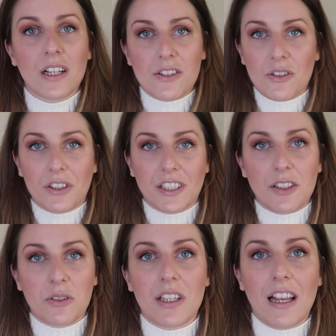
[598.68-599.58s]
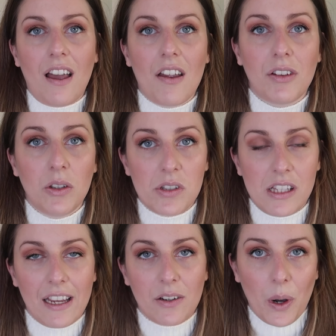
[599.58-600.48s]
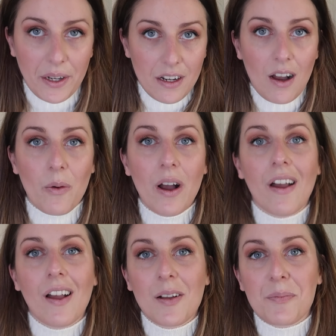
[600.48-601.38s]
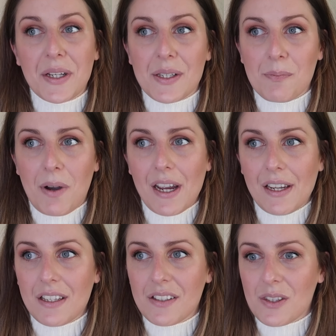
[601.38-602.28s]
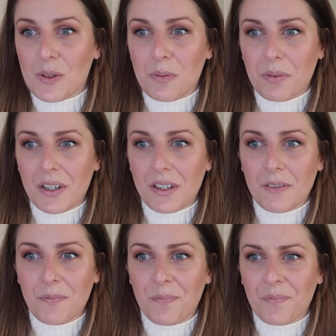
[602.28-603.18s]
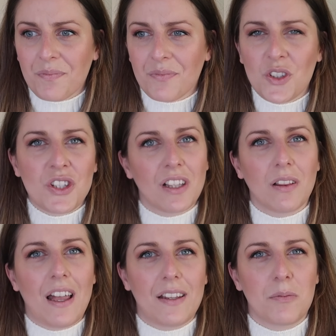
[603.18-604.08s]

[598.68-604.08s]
does your day-to-day life look like right now, because mine is super chill at